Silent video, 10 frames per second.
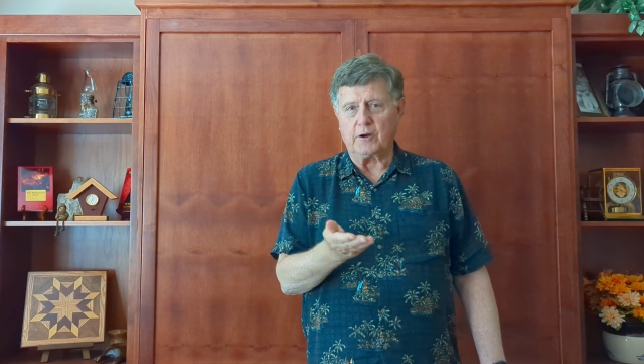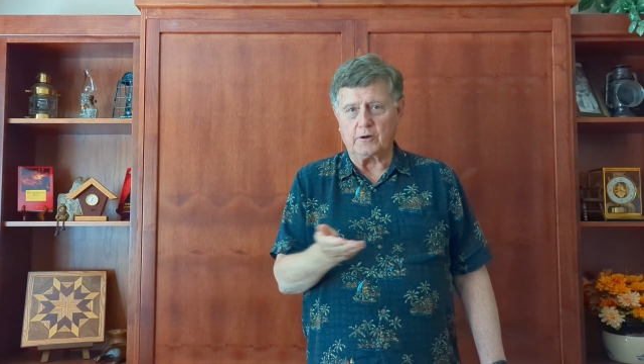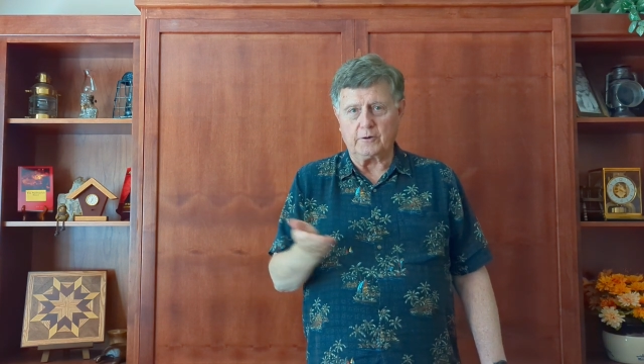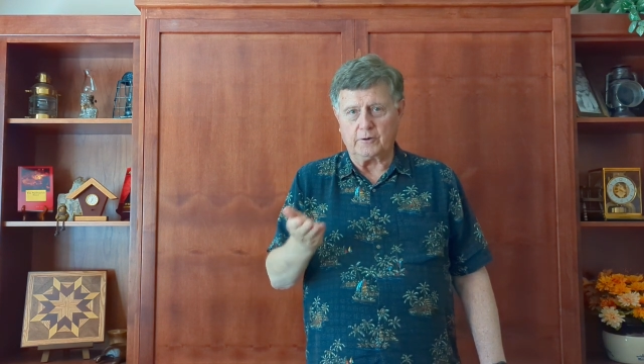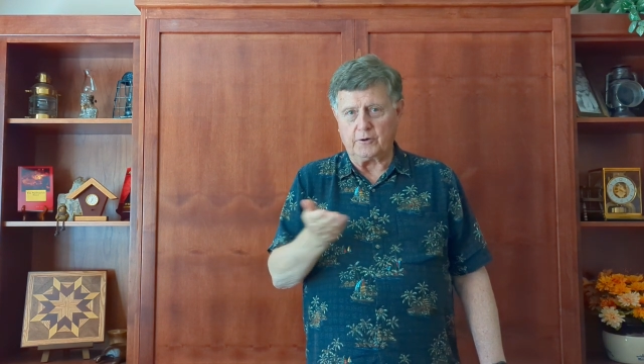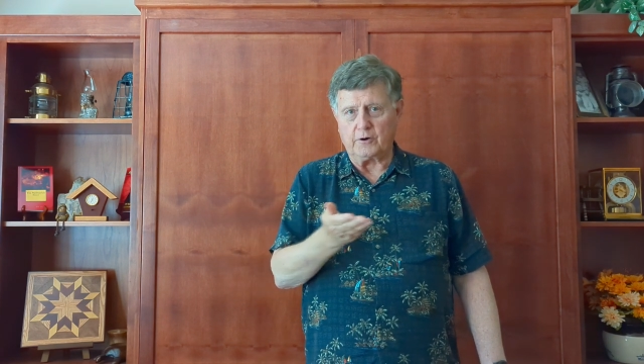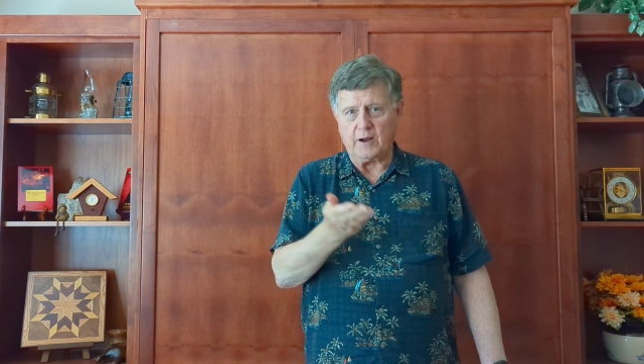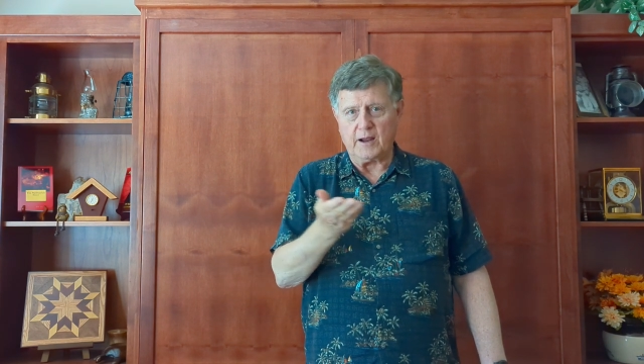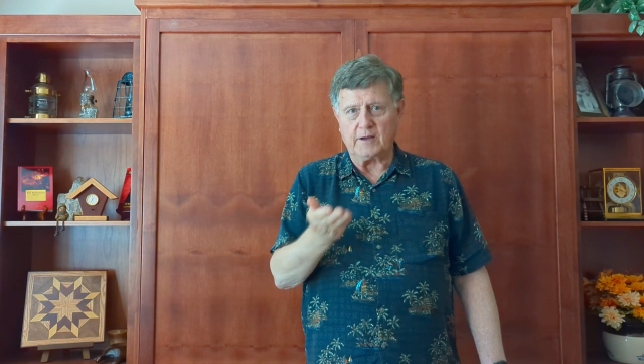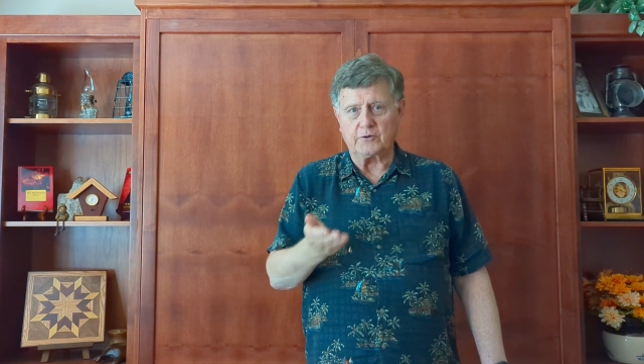your
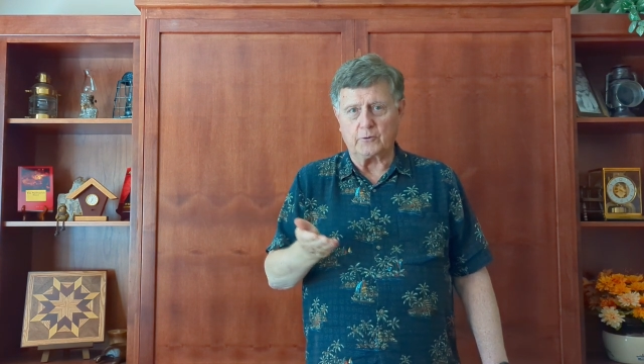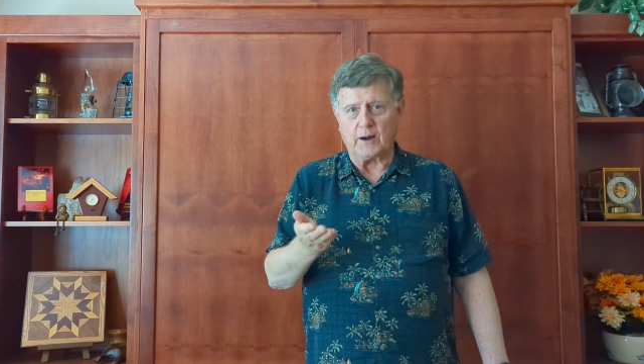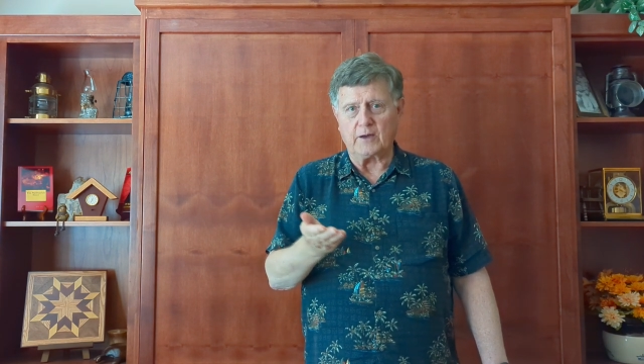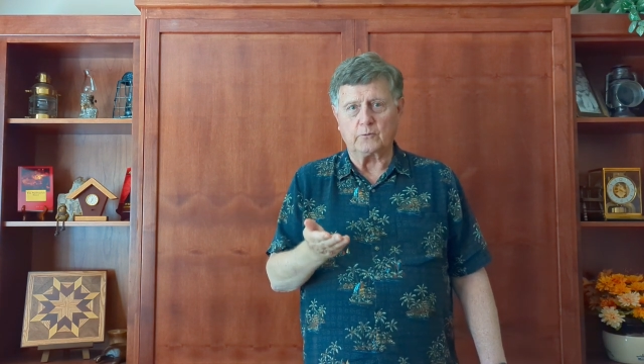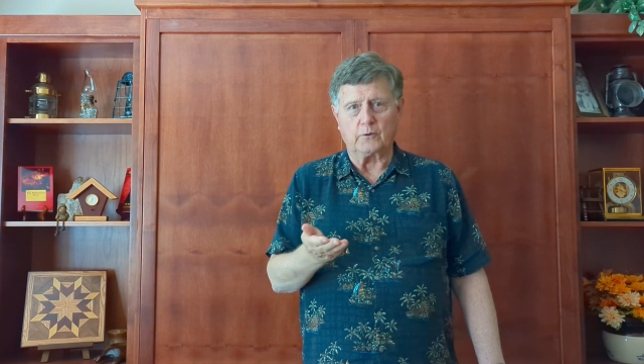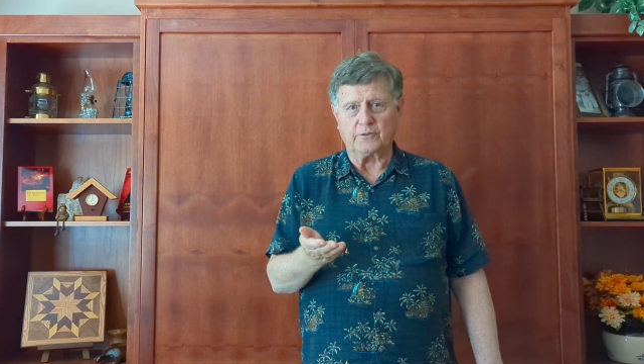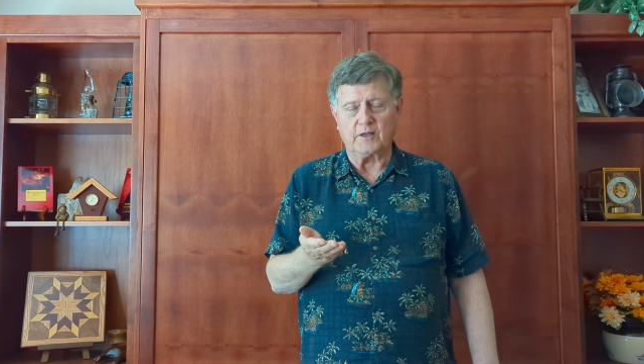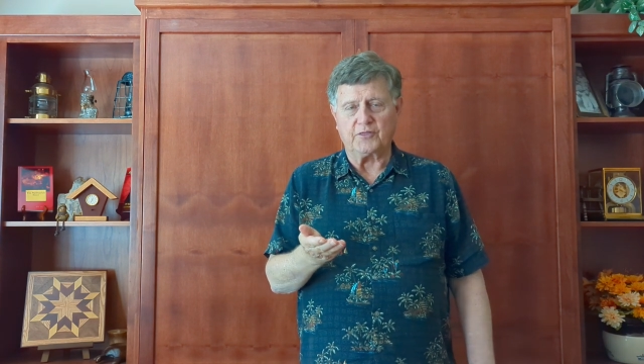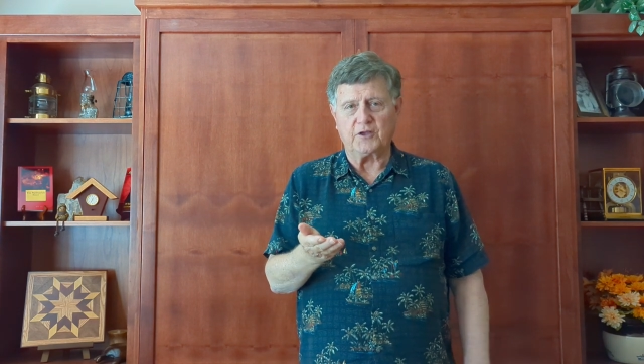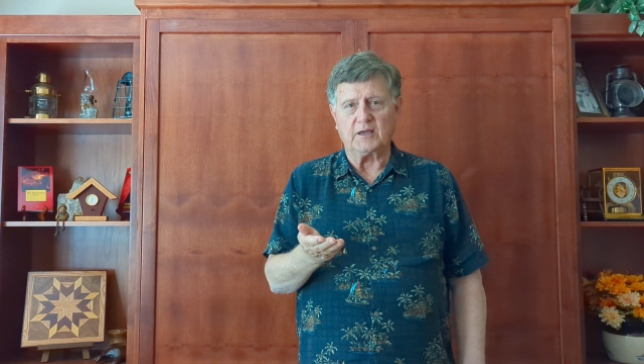hand around with
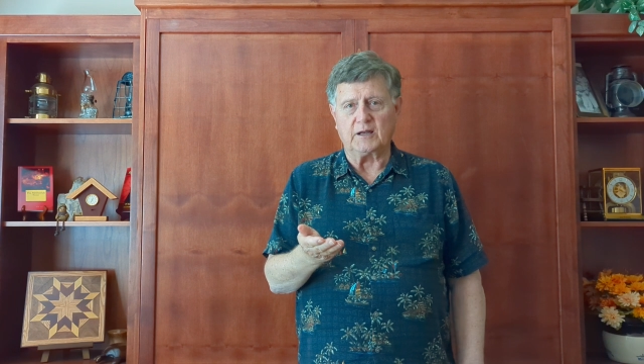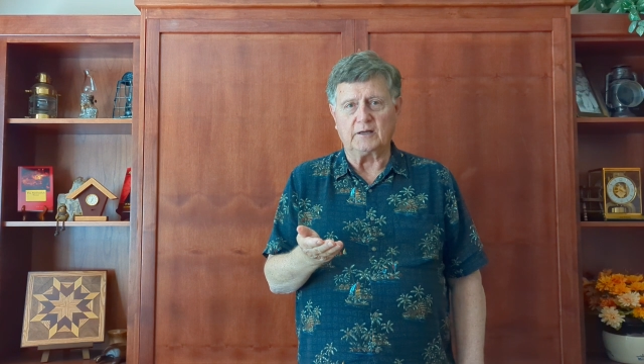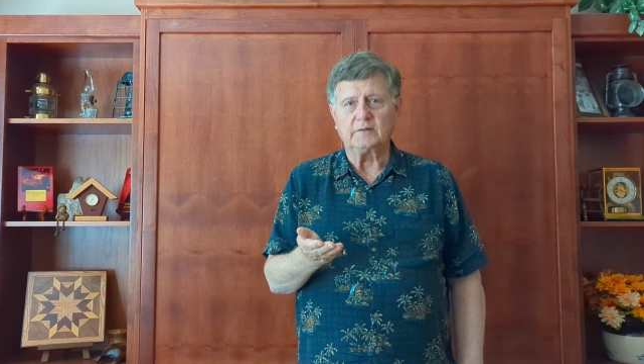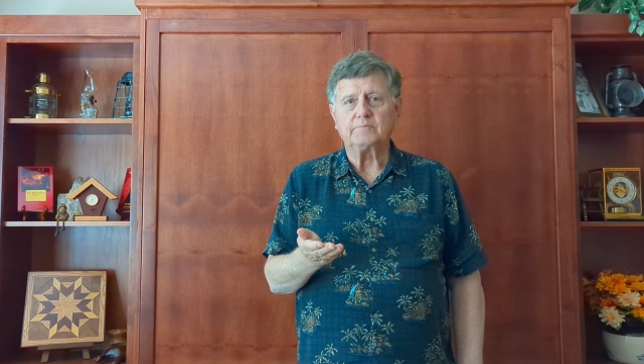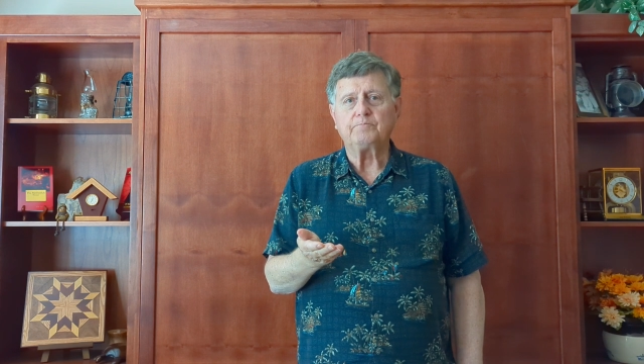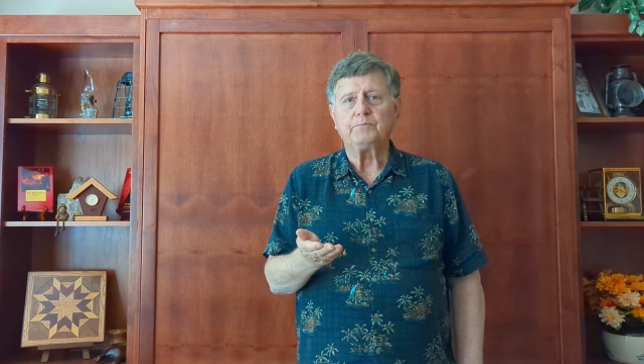nothing in it,